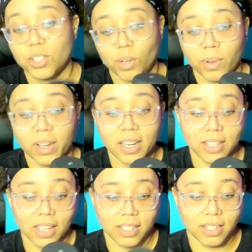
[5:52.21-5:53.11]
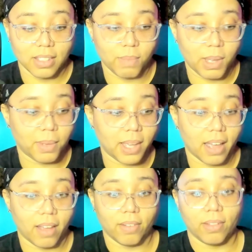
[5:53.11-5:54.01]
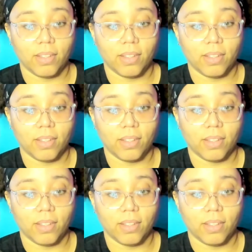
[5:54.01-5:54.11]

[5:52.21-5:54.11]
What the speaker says: So we're going to test this baby out.